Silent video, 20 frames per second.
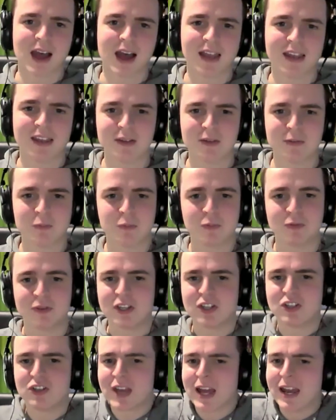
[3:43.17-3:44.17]
And
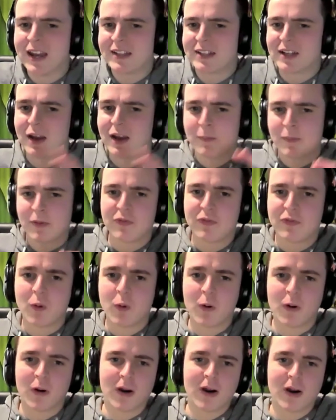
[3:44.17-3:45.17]
did you get it done
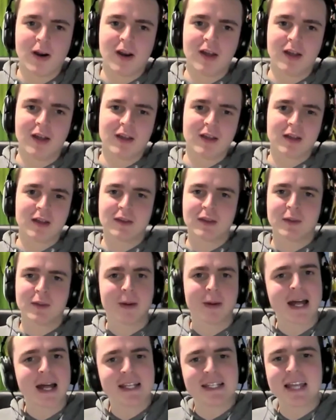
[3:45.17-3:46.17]
before the
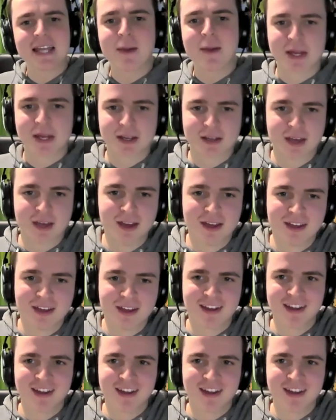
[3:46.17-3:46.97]
pandemic?